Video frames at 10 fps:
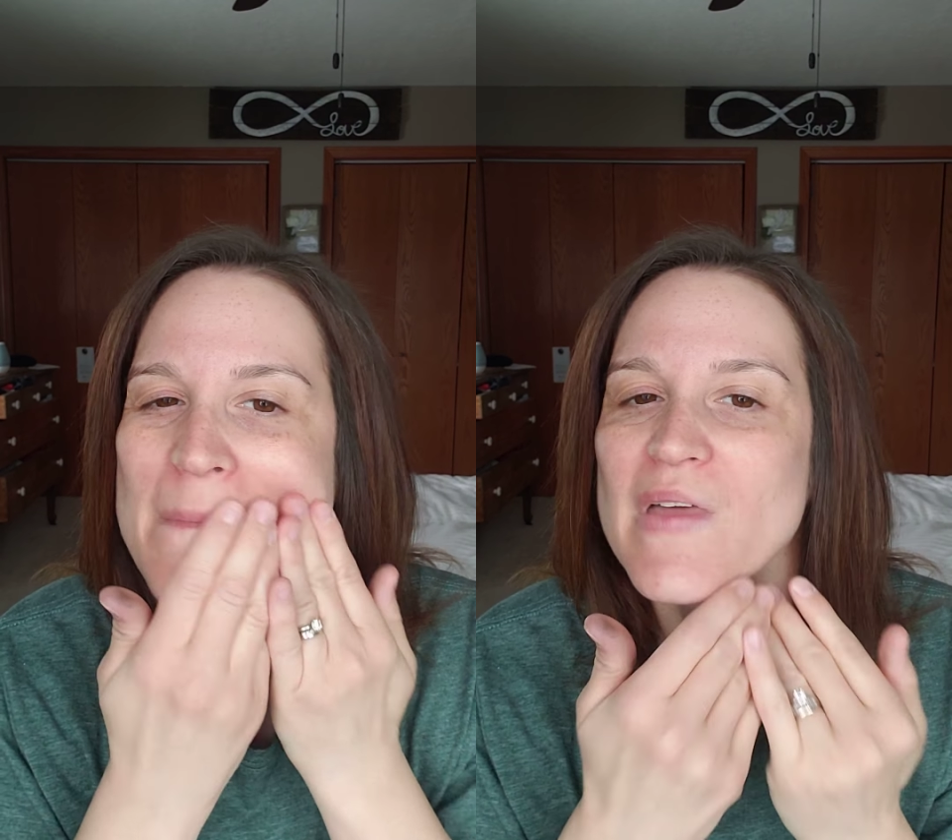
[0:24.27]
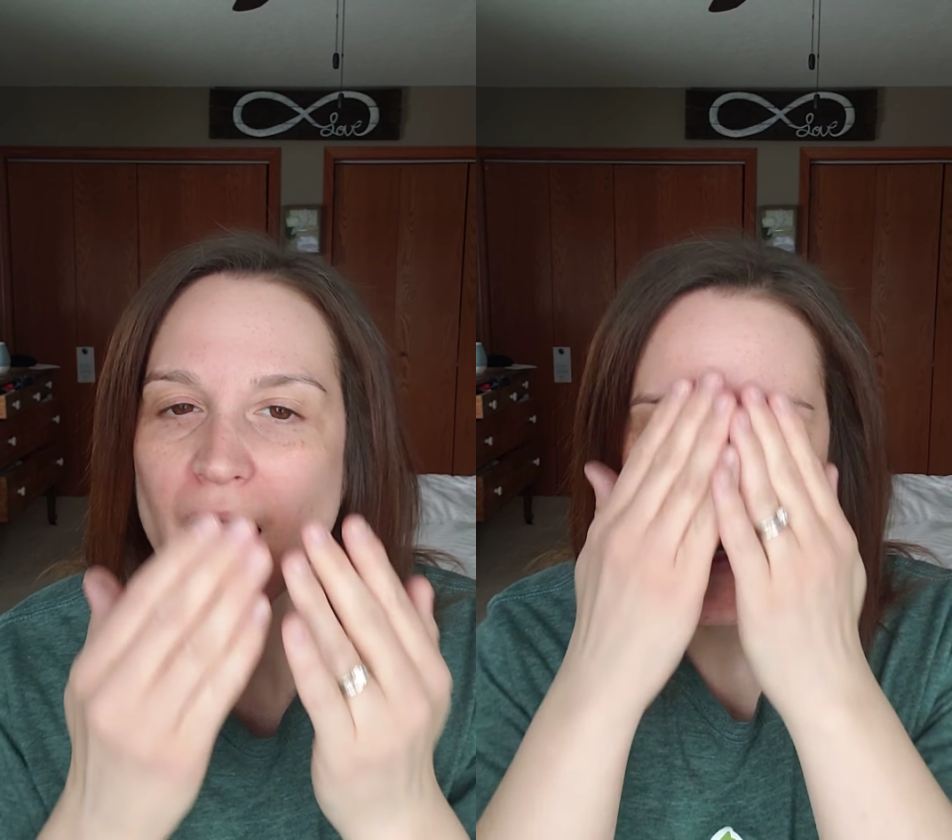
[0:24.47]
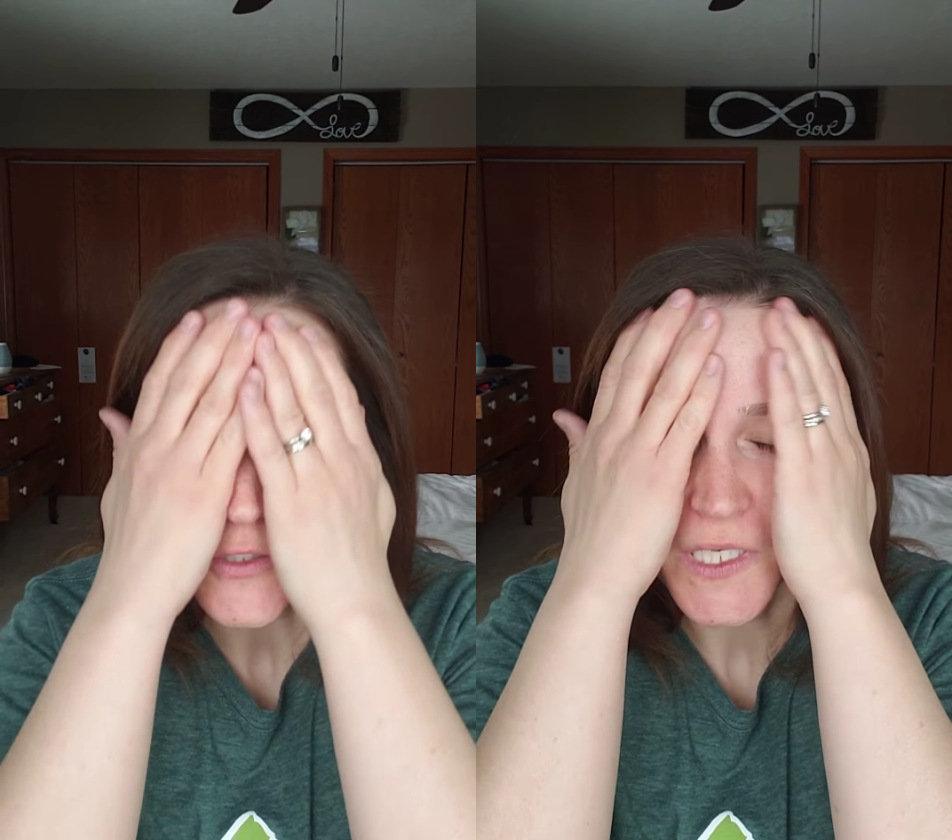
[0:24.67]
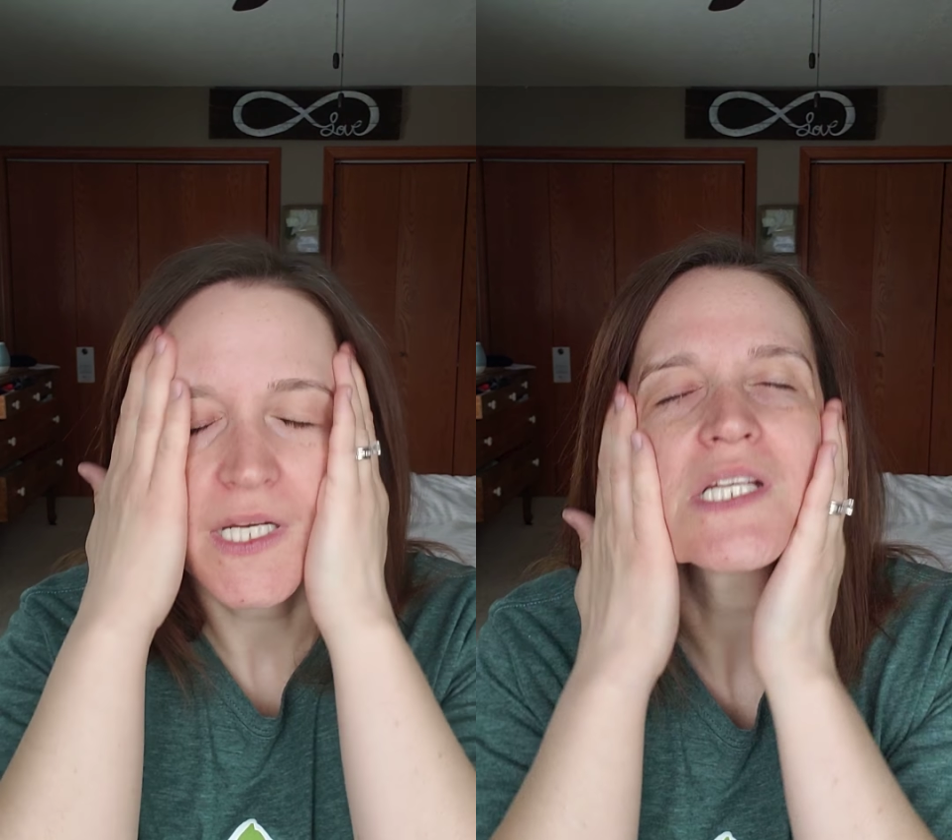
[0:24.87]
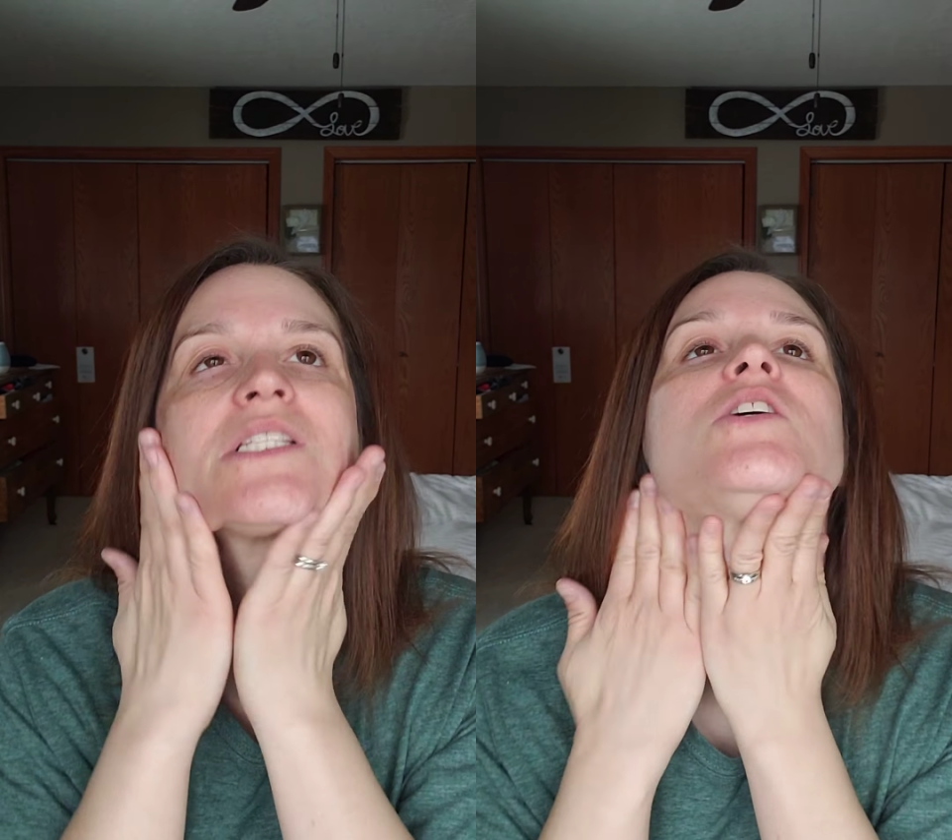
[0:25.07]
The
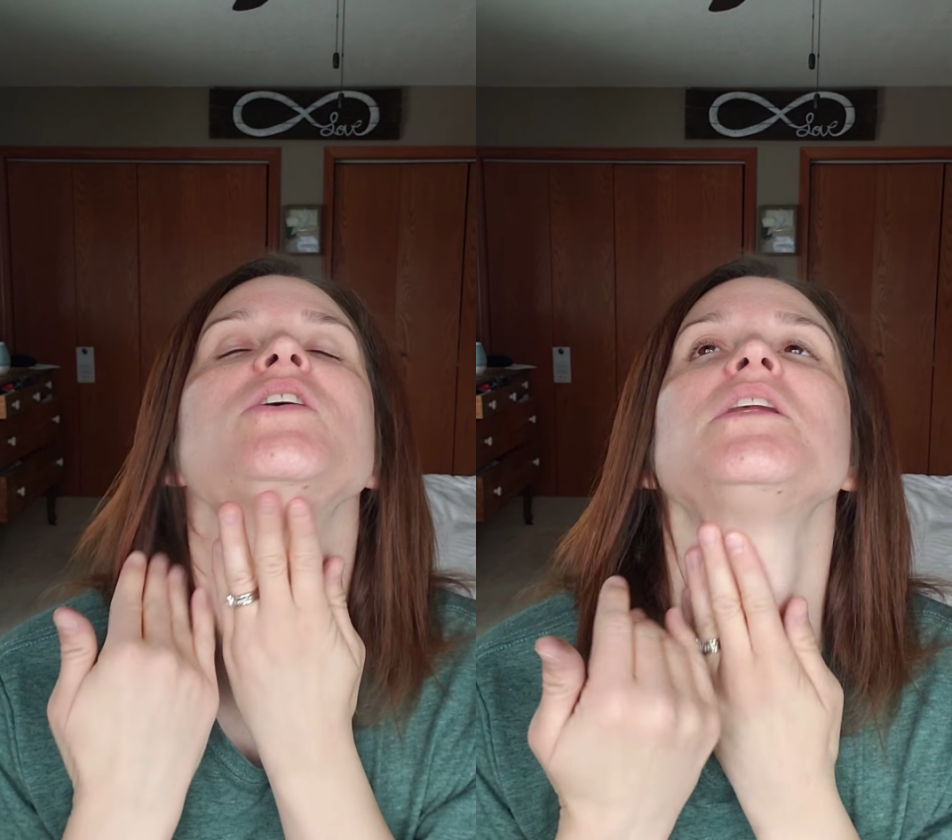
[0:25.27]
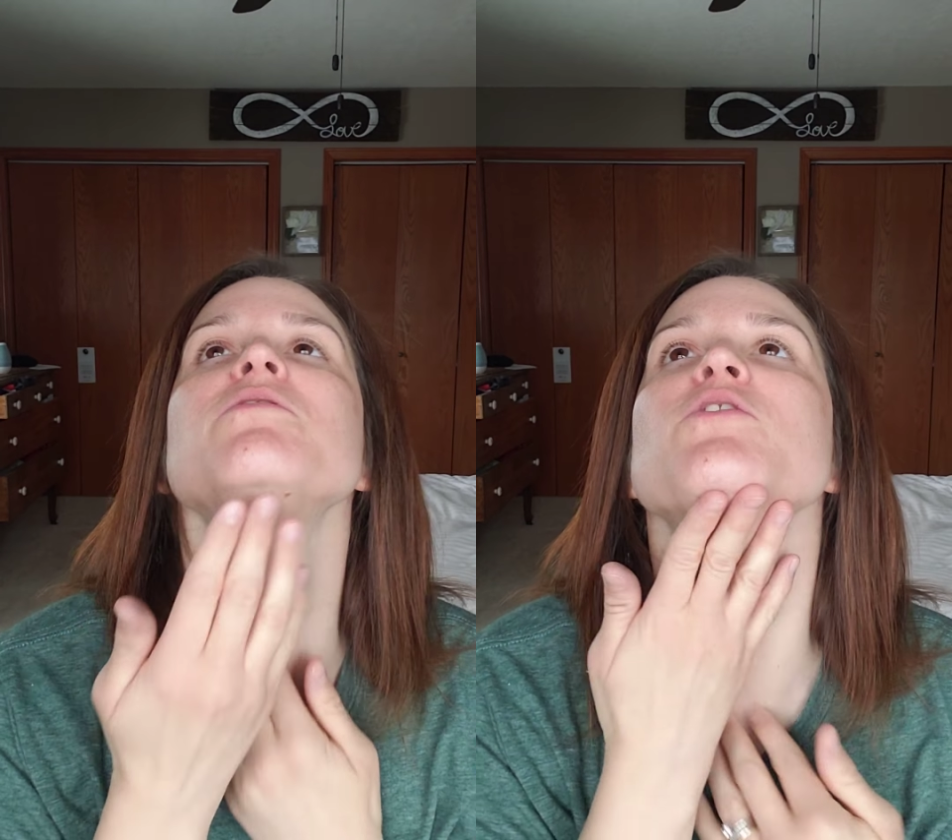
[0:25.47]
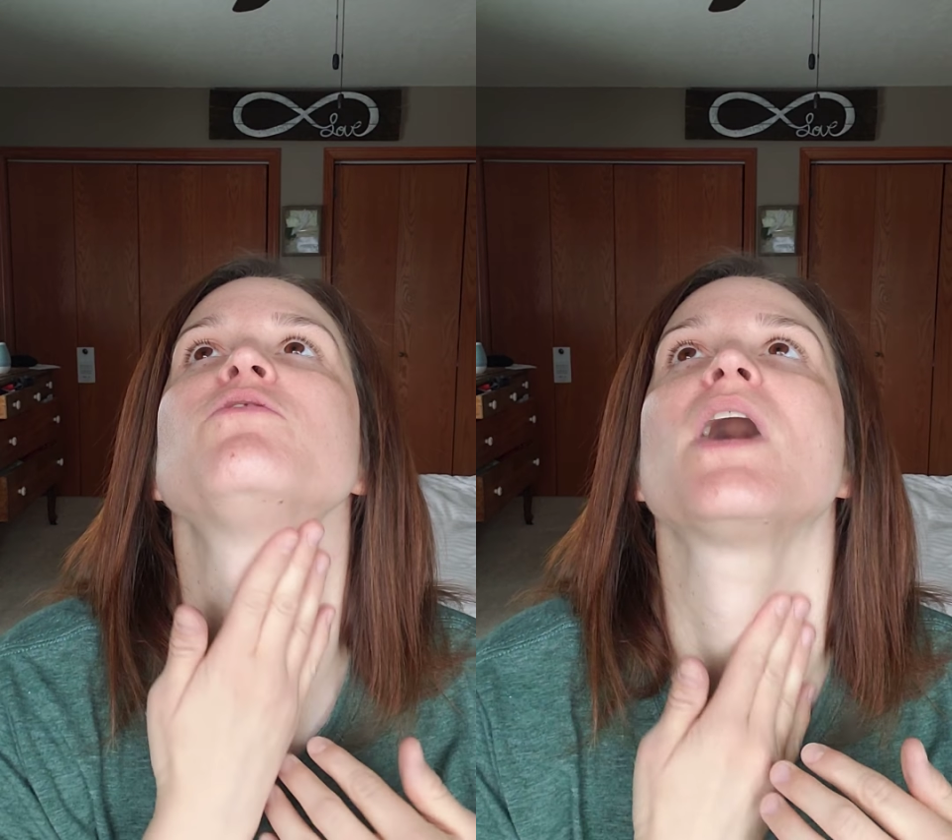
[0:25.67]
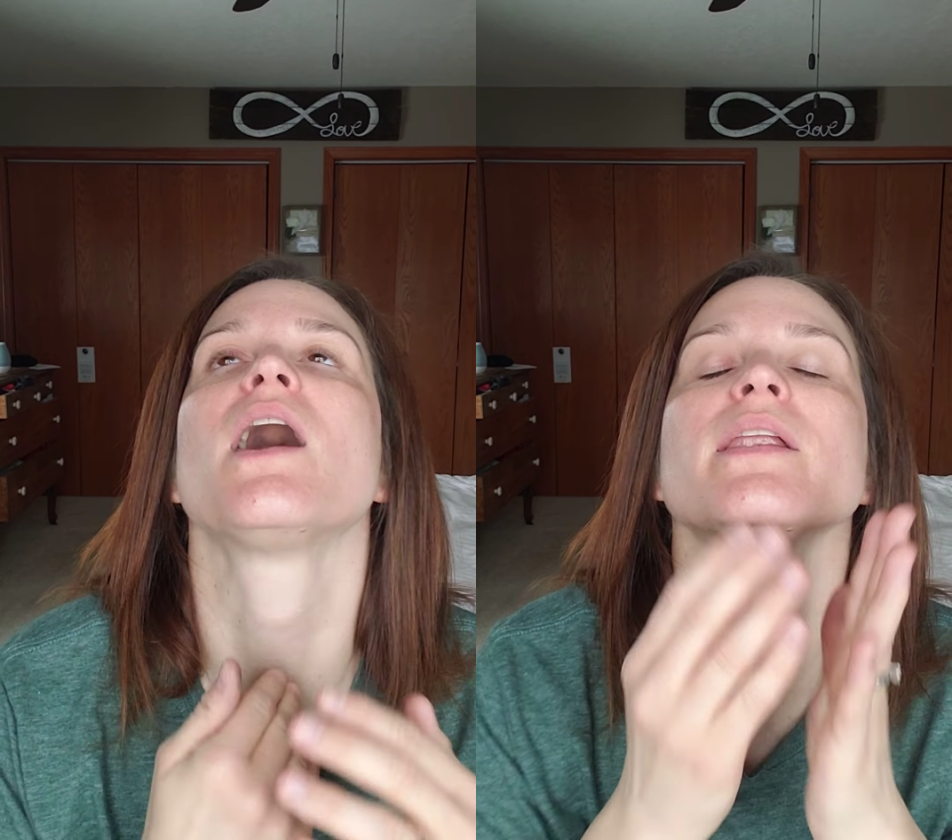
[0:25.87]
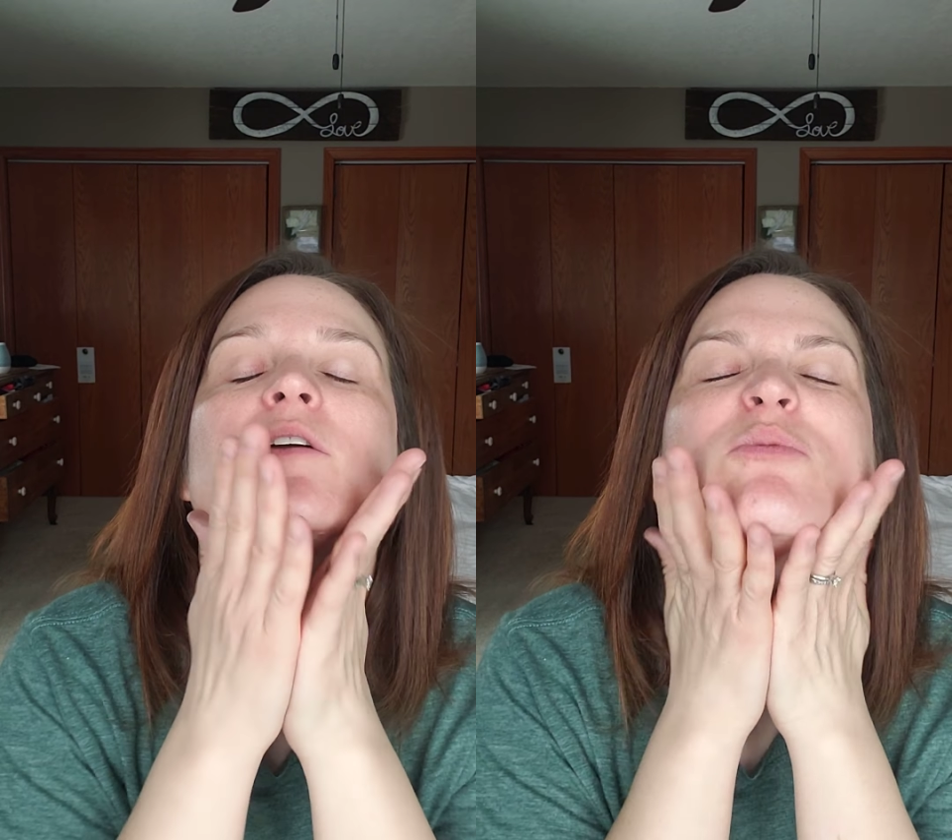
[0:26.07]
hydrating is good if you've got like